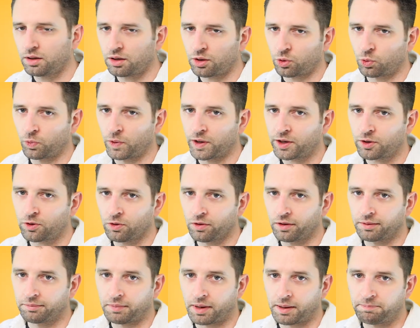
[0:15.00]
A
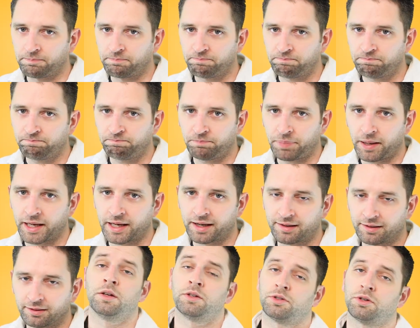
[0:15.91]
Wrinkle in My
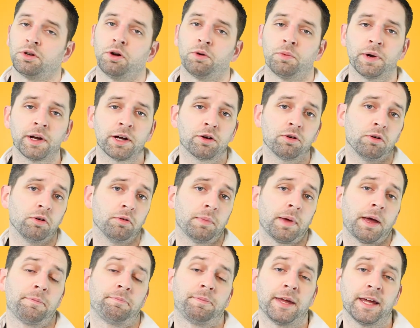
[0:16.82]
Pinkle. So A Wrinkle in
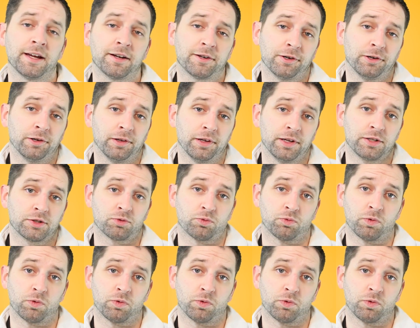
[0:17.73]
My Pinkle is